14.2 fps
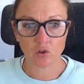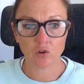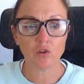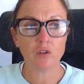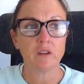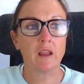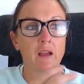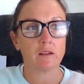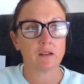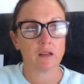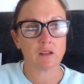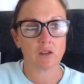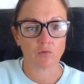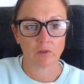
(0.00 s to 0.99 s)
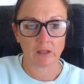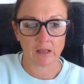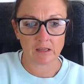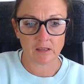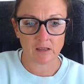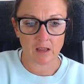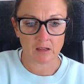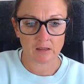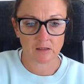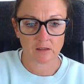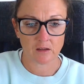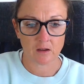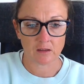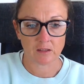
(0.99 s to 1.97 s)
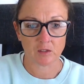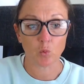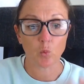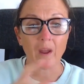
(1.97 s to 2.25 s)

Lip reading: You now need the releasing exercises.